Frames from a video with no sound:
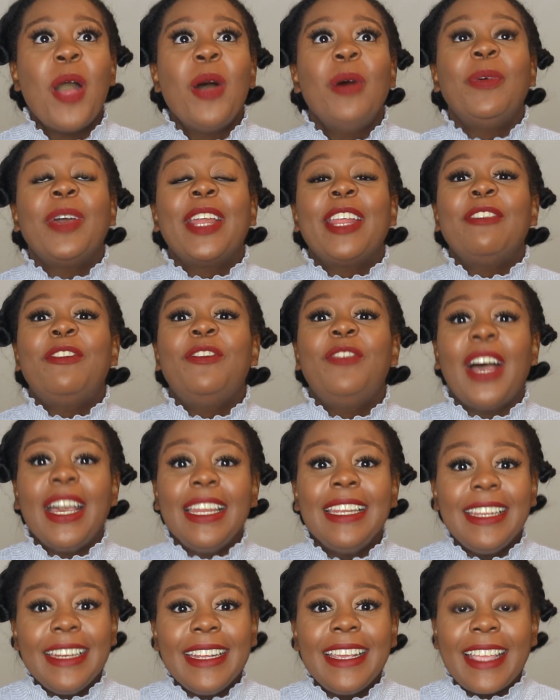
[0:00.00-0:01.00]
But it
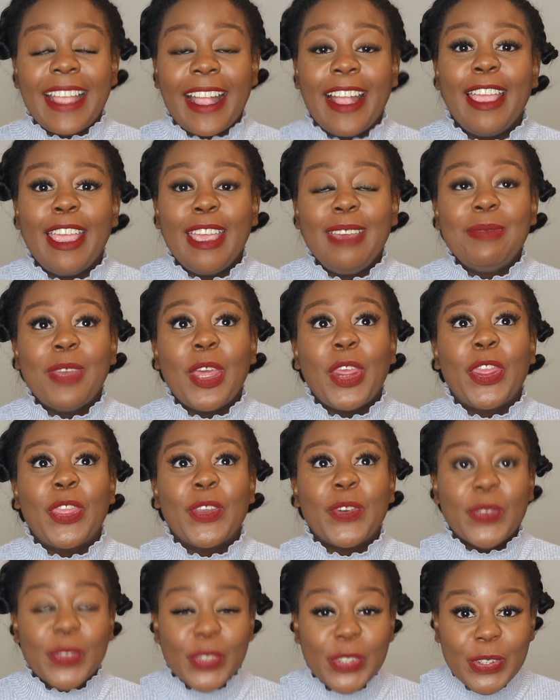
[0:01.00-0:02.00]
finally came
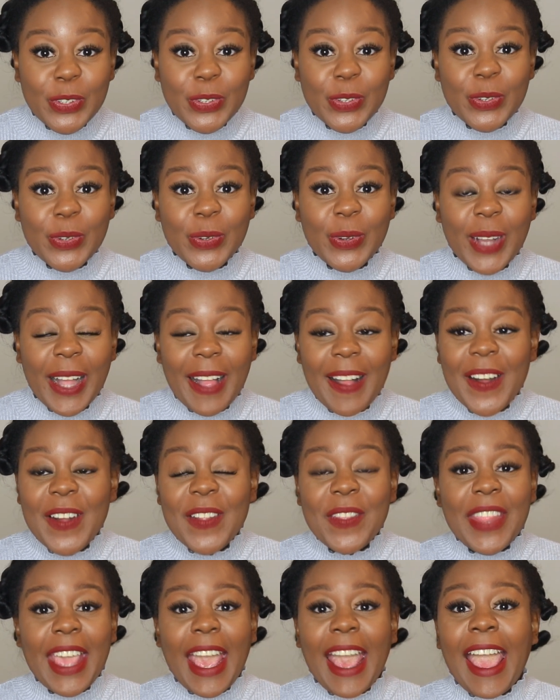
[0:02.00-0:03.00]
through,
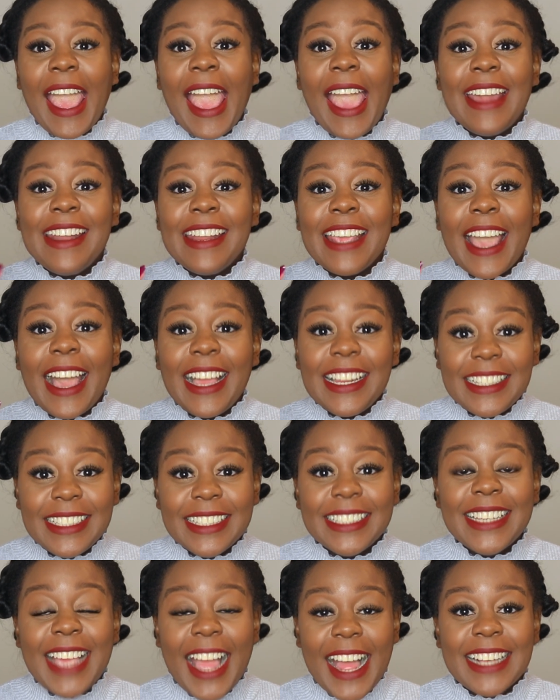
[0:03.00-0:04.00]
and I
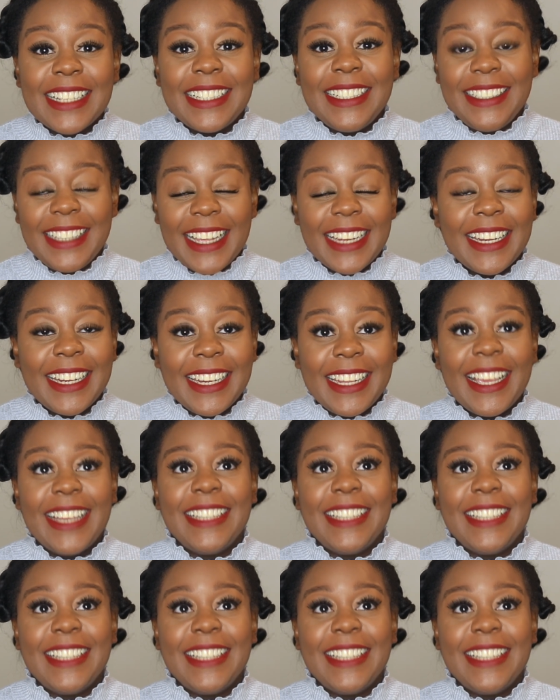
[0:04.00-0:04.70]
did it accidentally.